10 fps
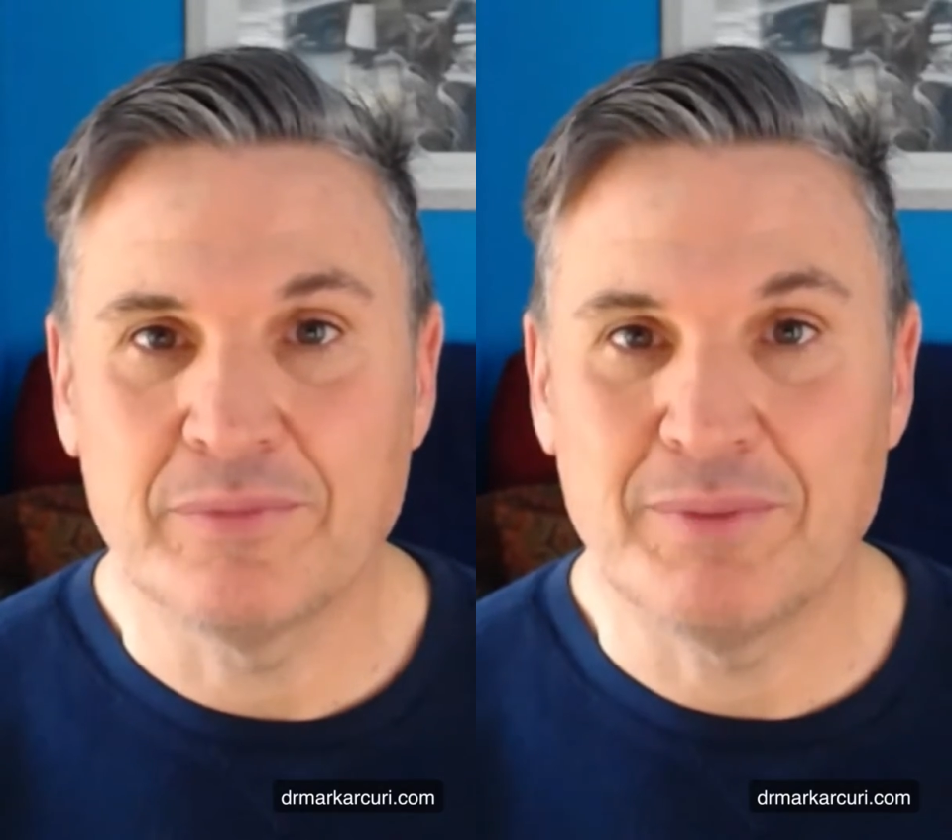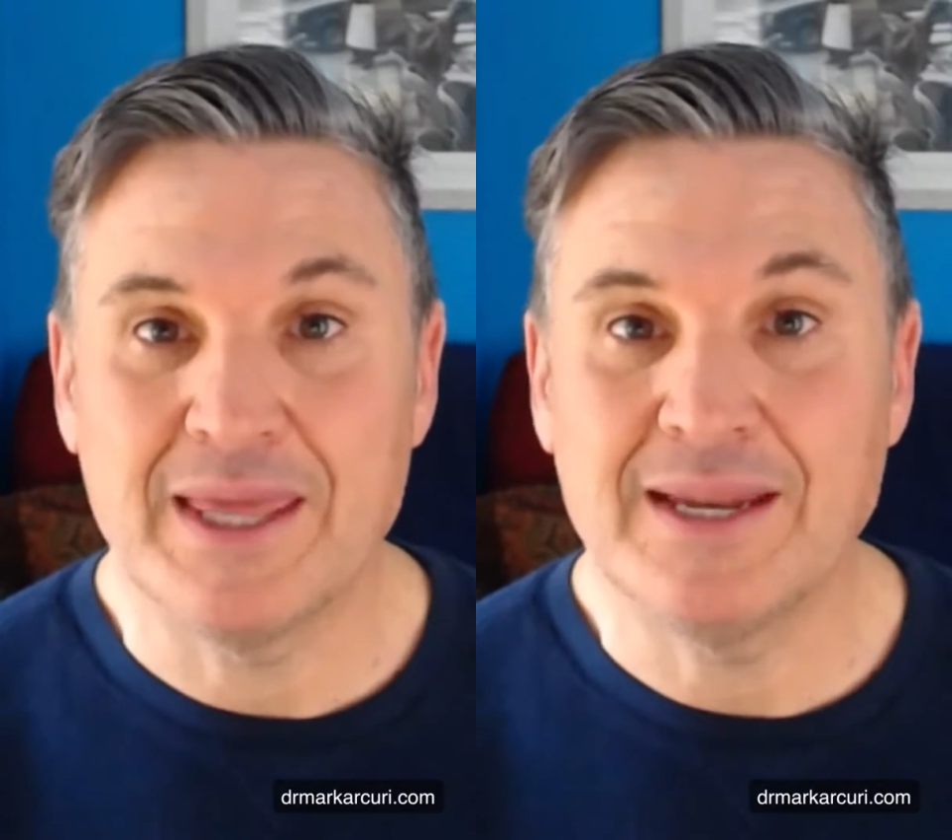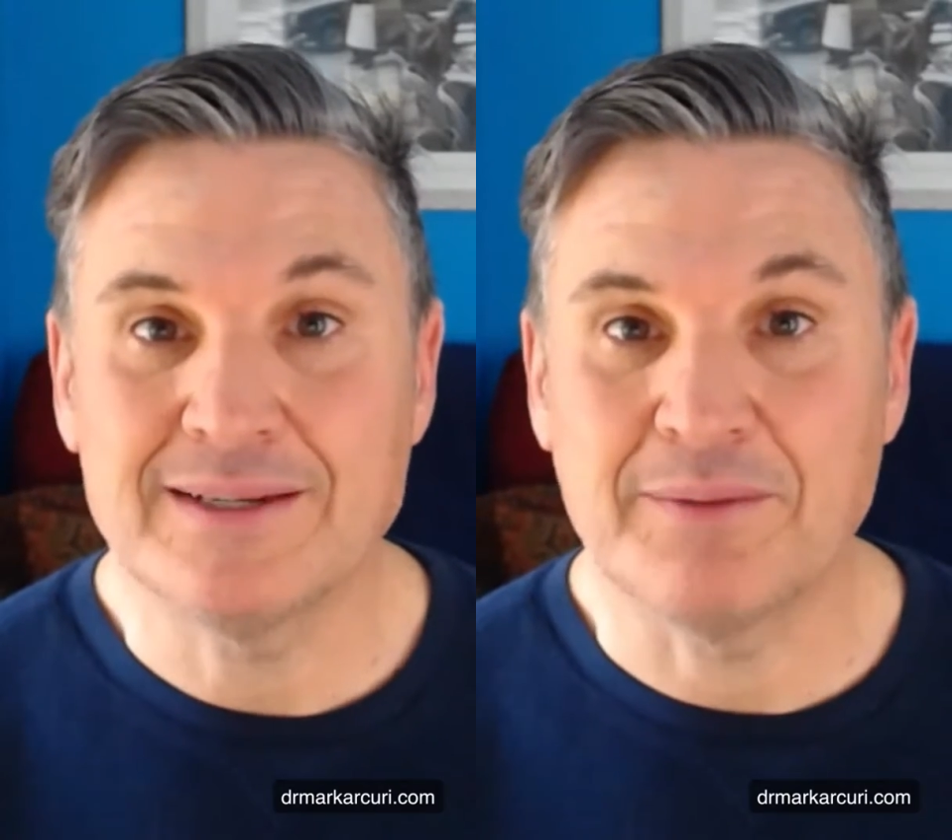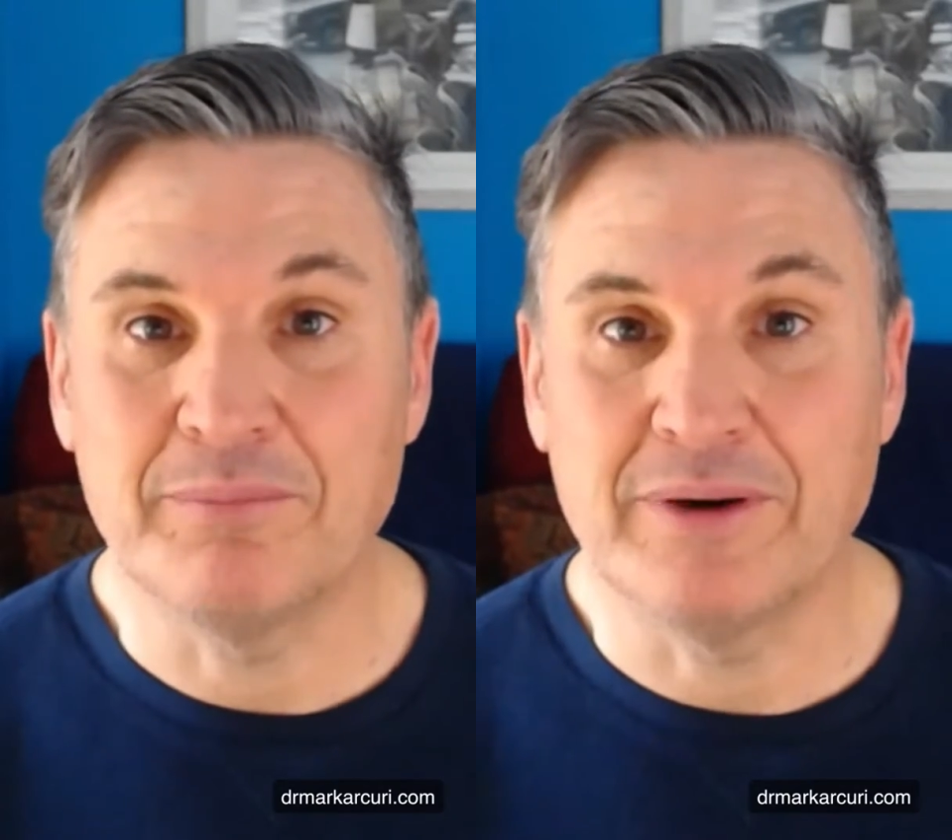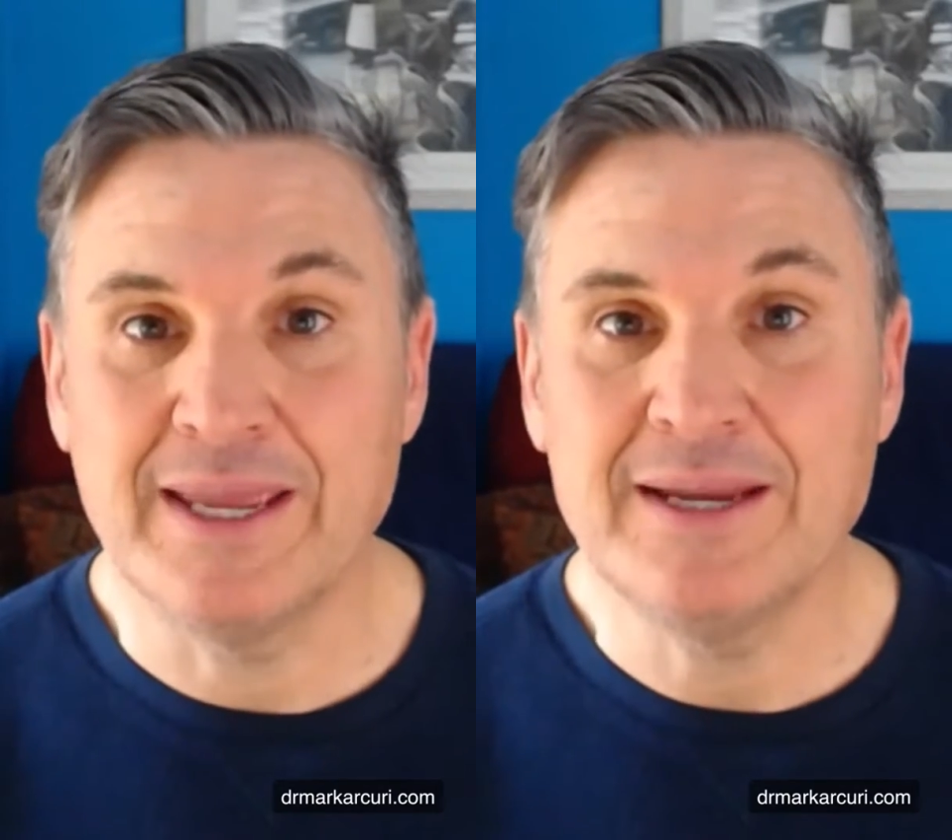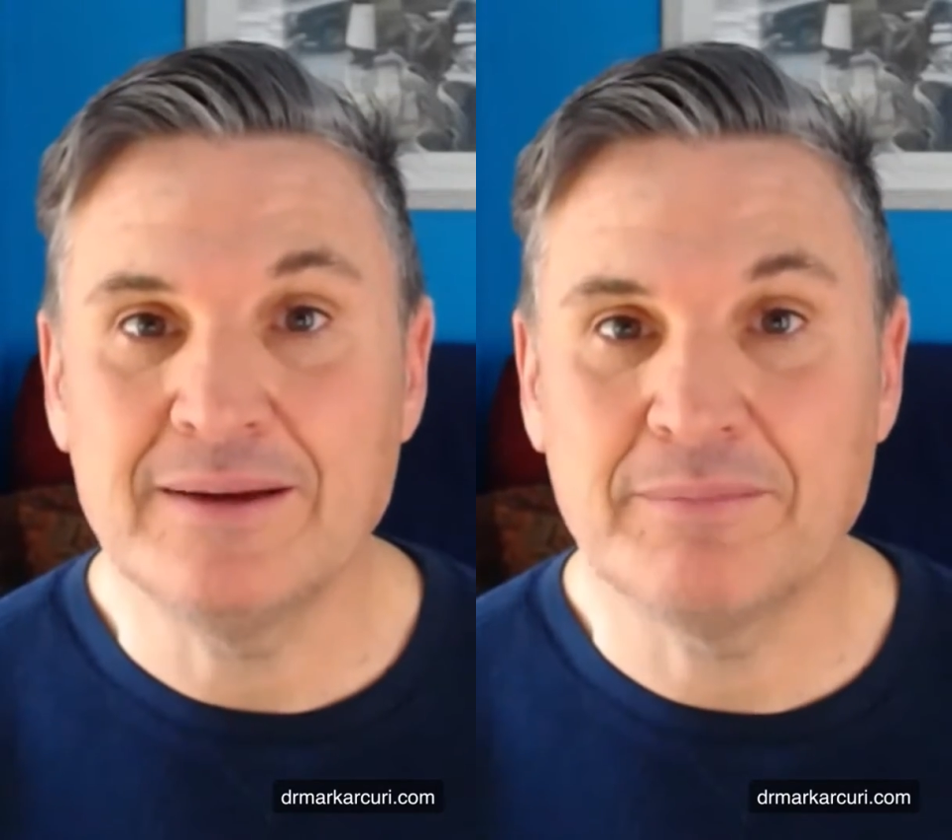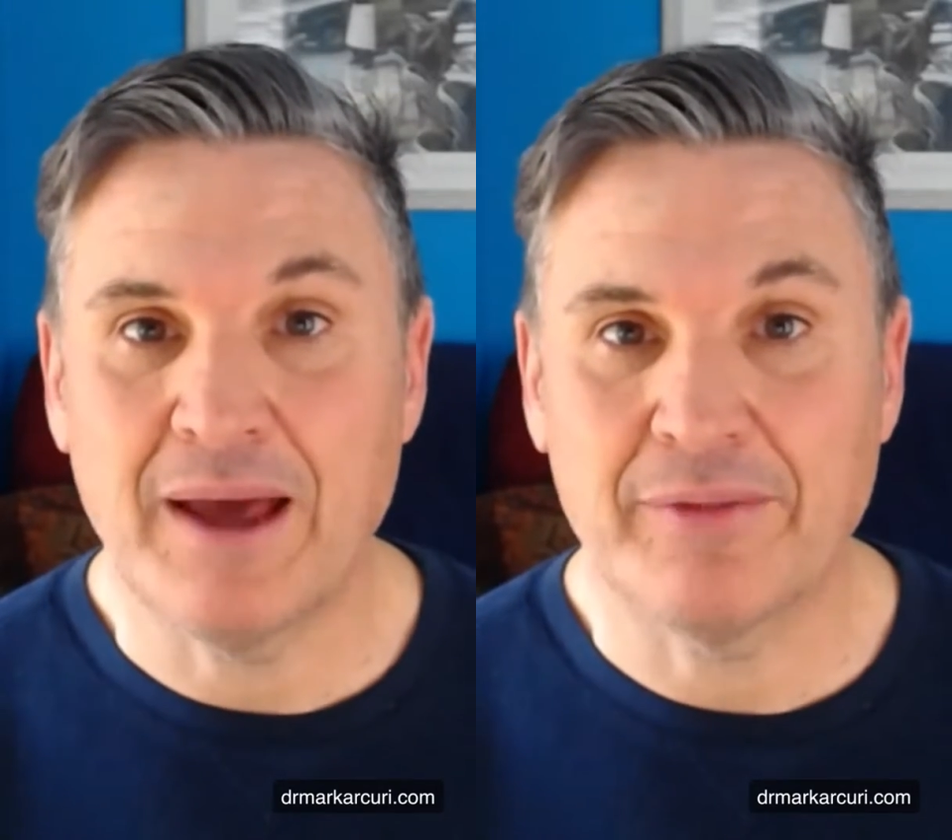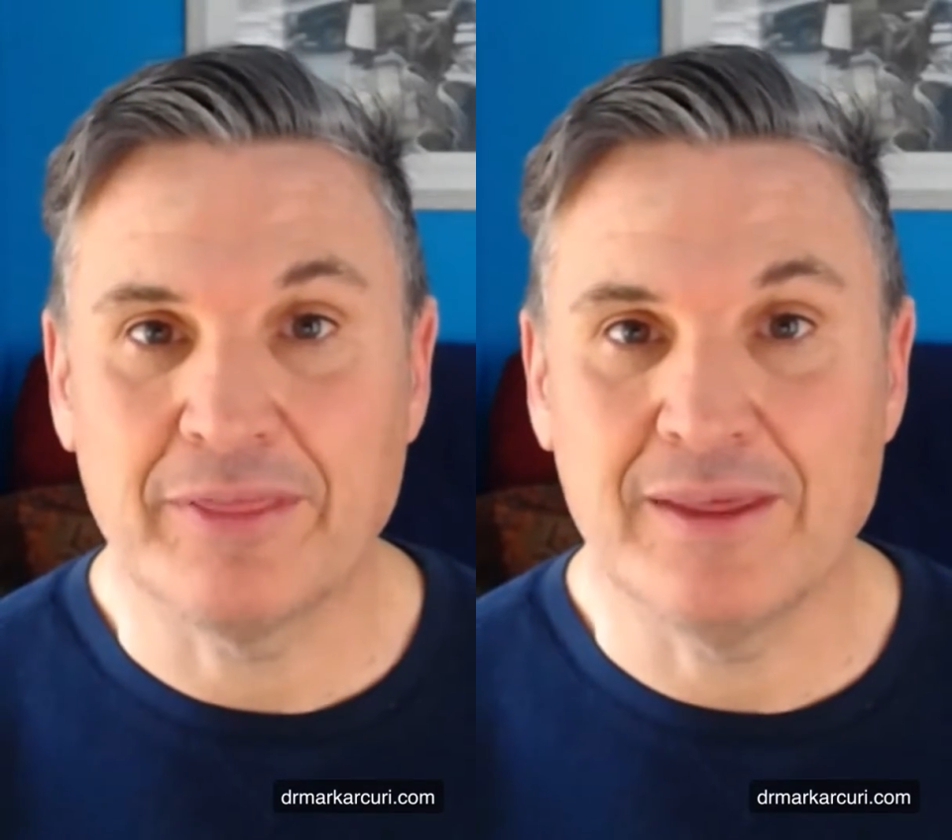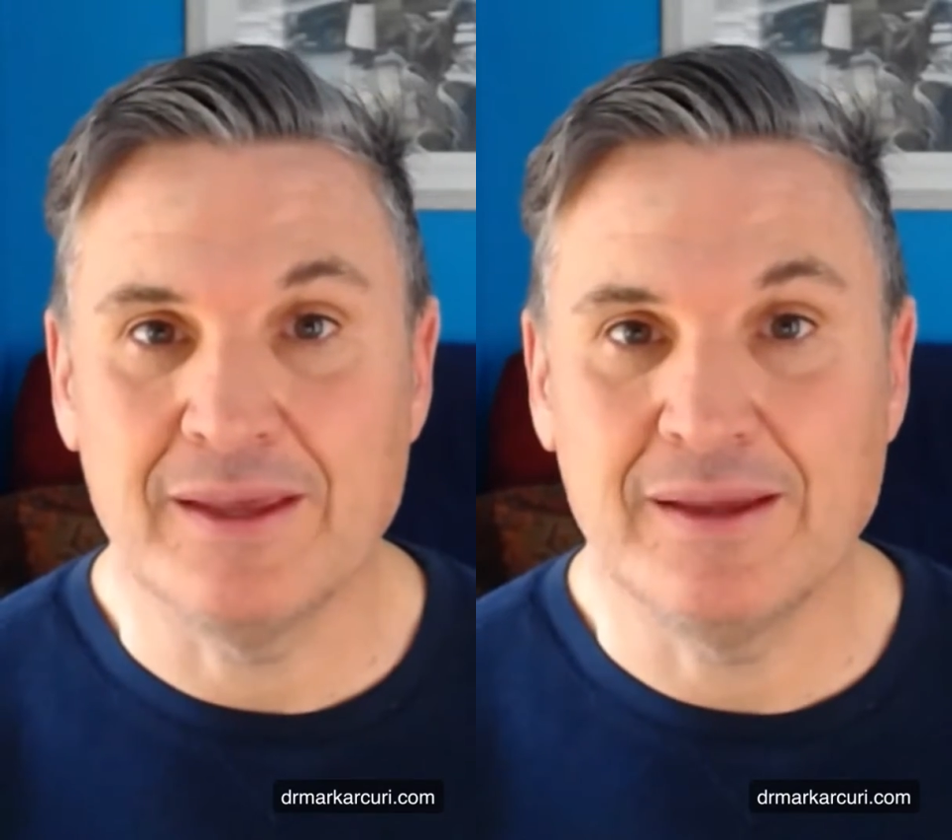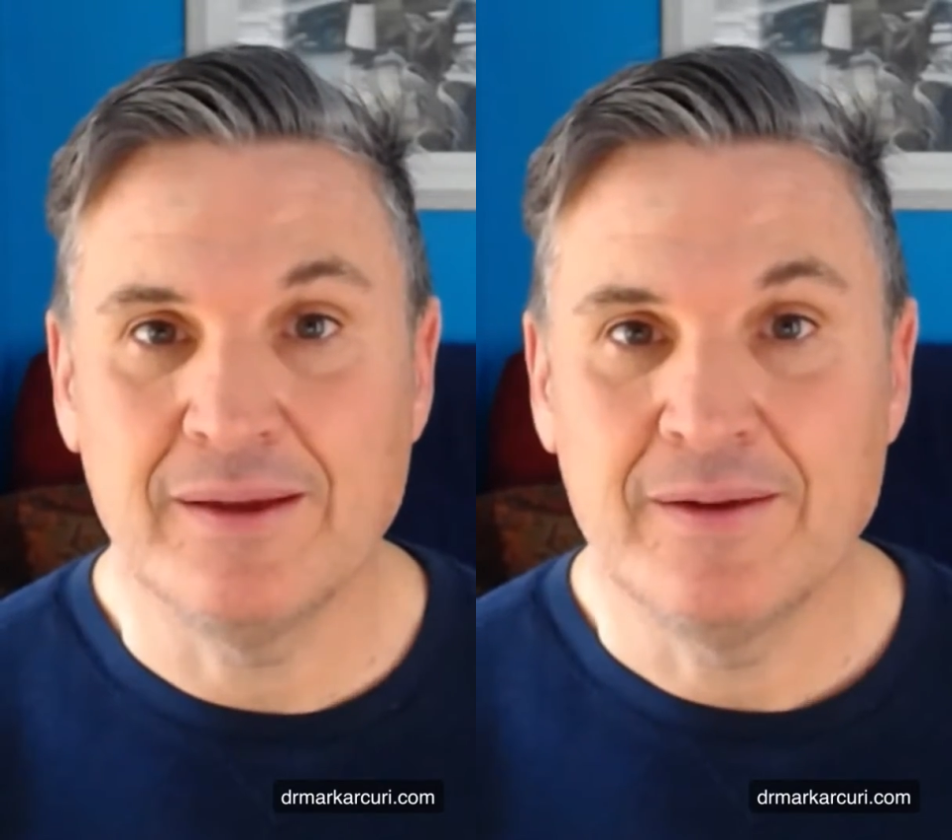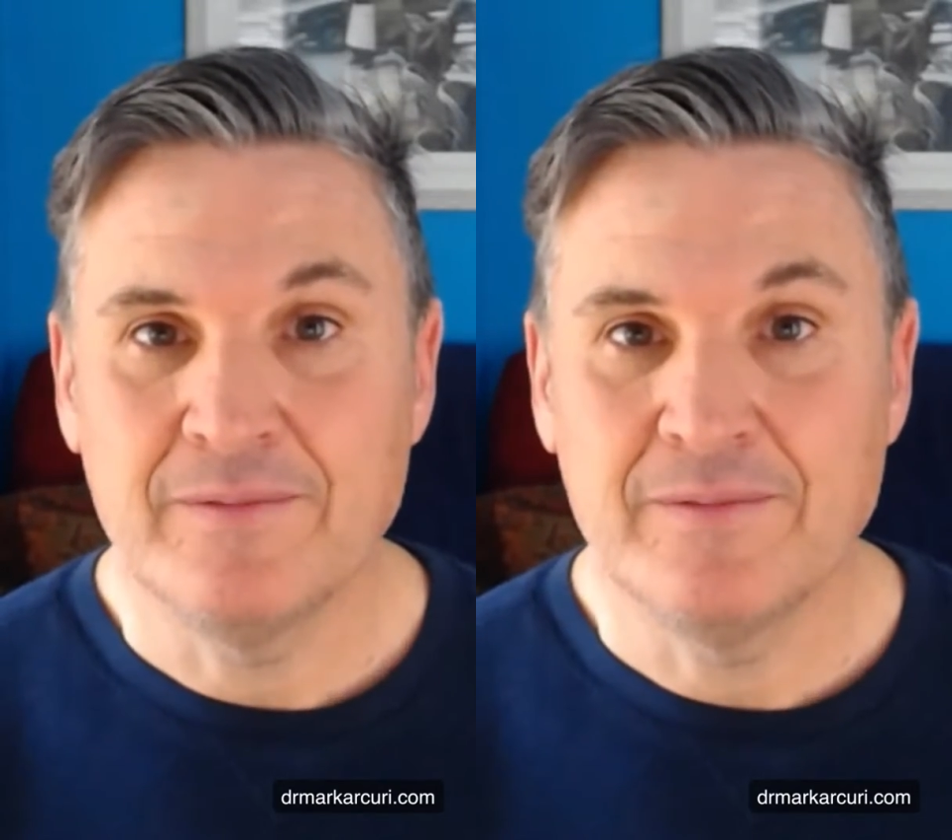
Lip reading: beginning to complain about the